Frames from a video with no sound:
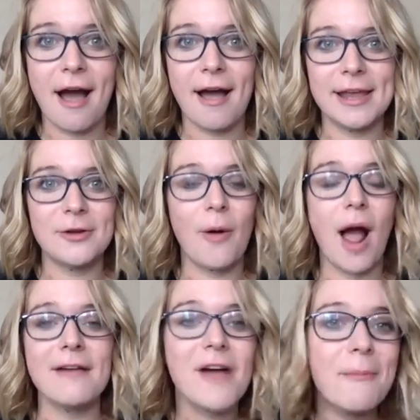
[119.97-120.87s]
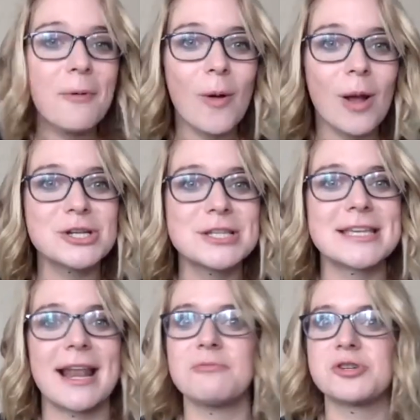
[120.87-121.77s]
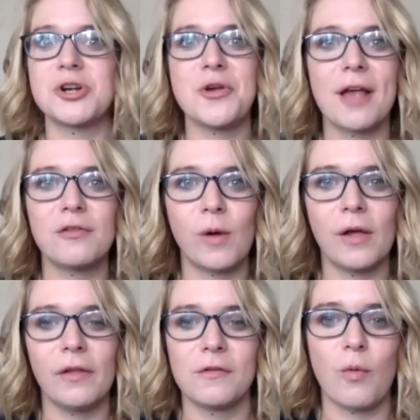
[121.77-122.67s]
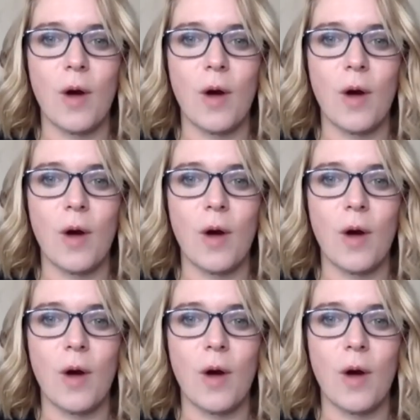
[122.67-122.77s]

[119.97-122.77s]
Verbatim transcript: I know I have a couple questions and I'm sure you guys will as